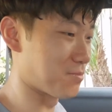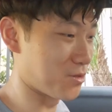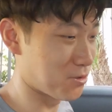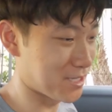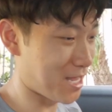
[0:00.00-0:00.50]

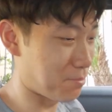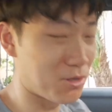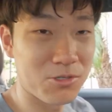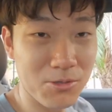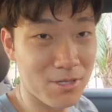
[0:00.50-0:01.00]
using that
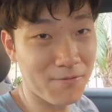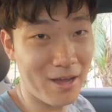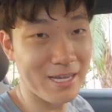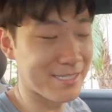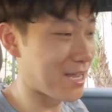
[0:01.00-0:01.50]
Bluetooth
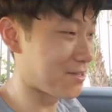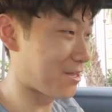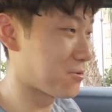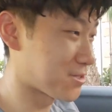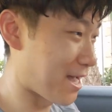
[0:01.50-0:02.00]
device that
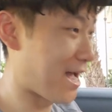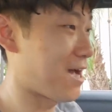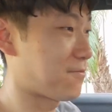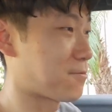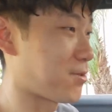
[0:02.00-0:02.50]
I used to
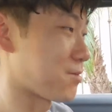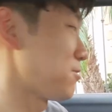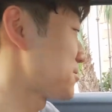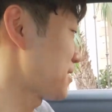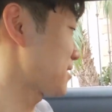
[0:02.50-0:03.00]
have for playing
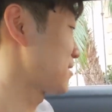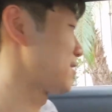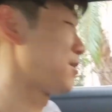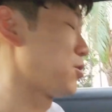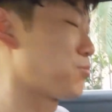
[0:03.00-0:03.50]
music.
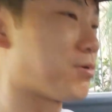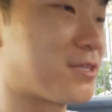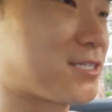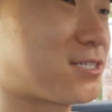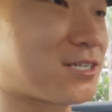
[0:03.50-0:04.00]

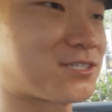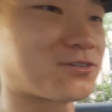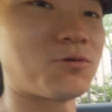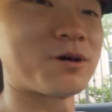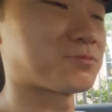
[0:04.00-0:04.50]
But this is just
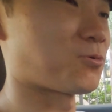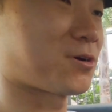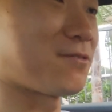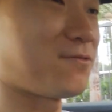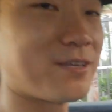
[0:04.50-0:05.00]
so much more
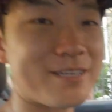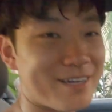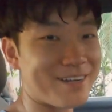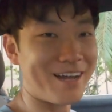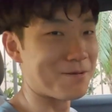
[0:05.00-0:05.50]

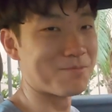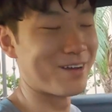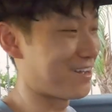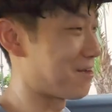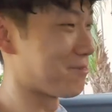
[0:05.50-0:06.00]
convenient. I'm
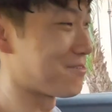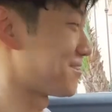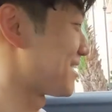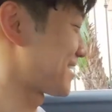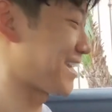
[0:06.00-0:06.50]

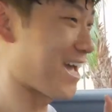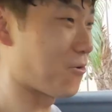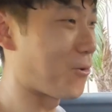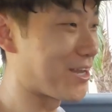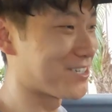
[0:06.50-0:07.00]
loving this. I
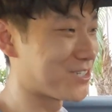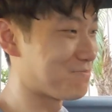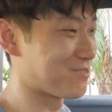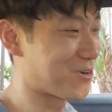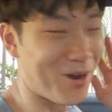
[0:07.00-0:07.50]
can't wait to
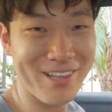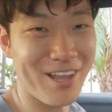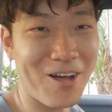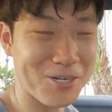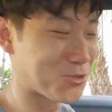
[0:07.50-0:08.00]
go on
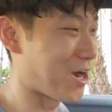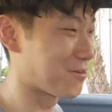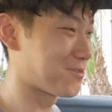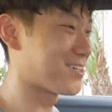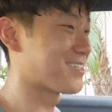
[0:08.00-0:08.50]
long
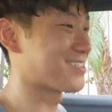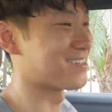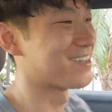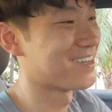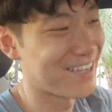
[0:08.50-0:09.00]
drives with this,
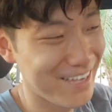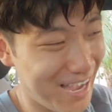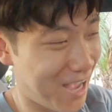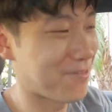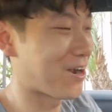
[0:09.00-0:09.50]
and
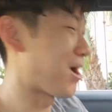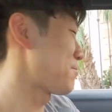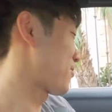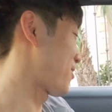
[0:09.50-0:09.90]
having Apple